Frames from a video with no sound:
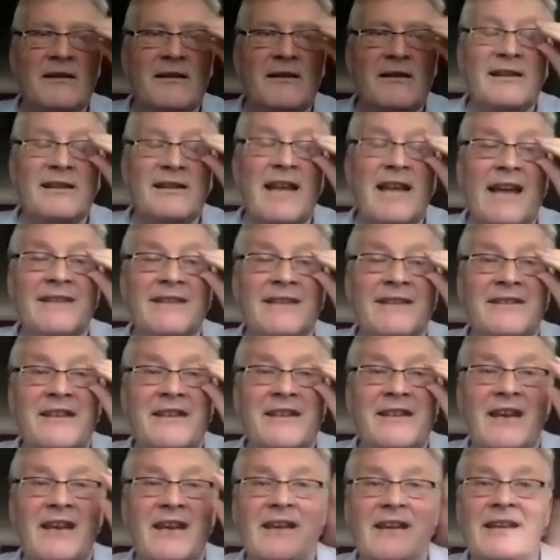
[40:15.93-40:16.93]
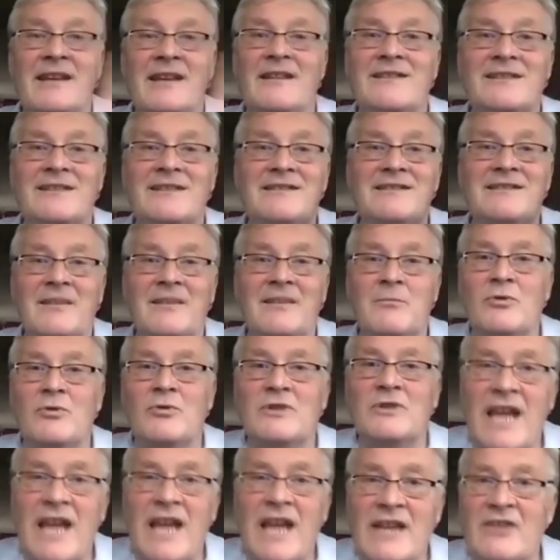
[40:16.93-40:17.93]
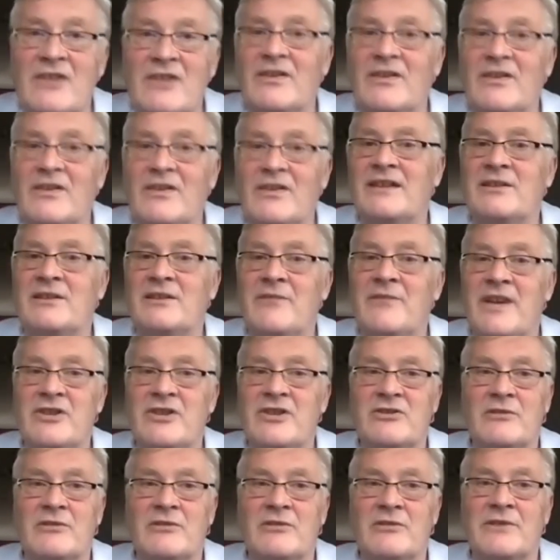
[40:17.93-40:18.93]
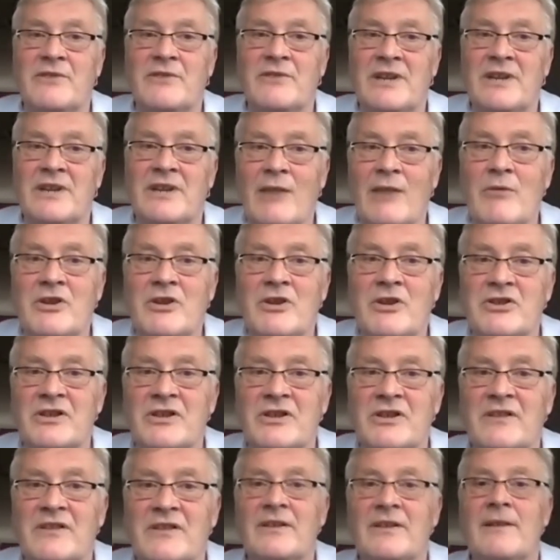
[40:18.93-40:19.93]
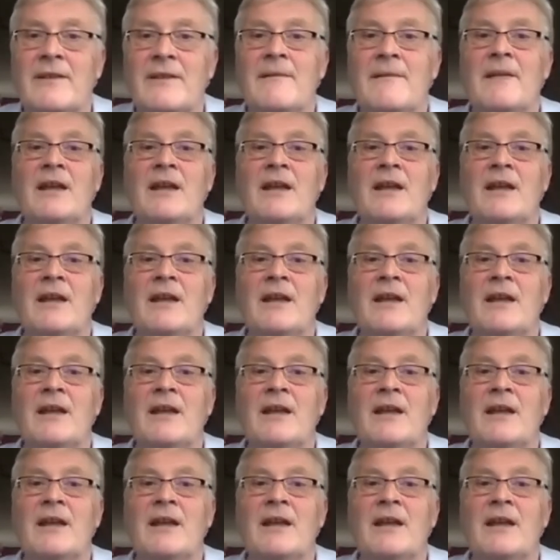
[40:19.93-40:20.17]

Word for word: the idea is that the simultaneous activation of different languages,